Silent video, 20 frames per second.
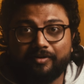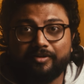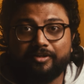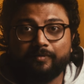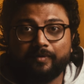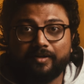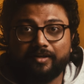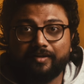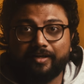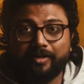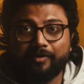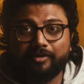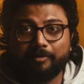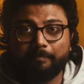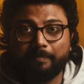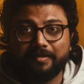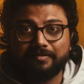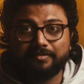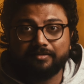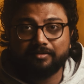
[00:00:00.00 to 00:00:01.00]
you are a regular
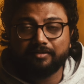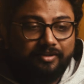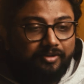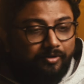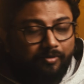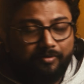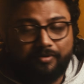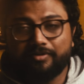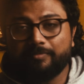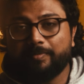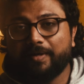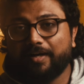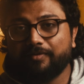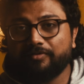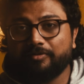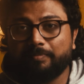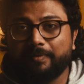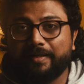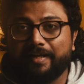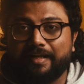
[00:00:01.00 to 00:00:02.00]
peasant, go to the back
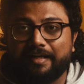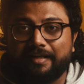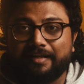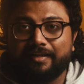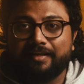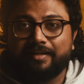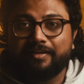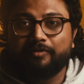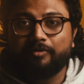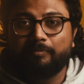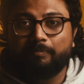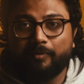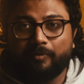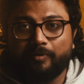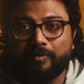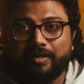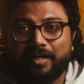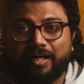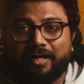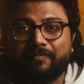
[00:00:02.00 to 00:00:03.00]
of the plane, you'll
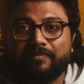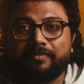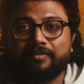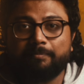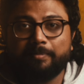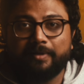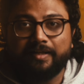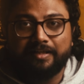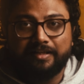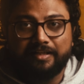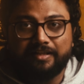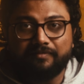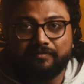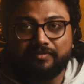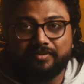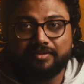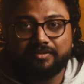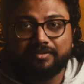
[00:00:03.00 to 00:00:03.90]
board after the plane leaves.